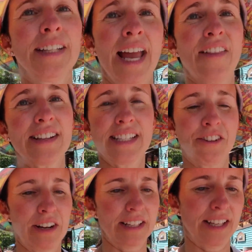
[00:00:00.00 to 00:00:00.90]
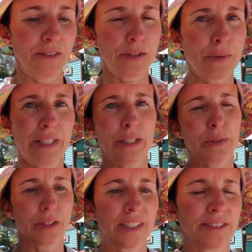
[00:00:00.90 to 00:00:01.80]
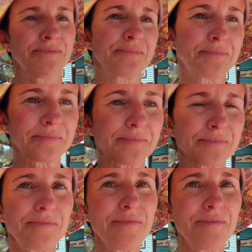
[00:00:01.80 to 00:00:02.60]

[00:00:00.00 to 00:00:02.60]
Yeah, that stingray thing was really cool. Wait, Mom.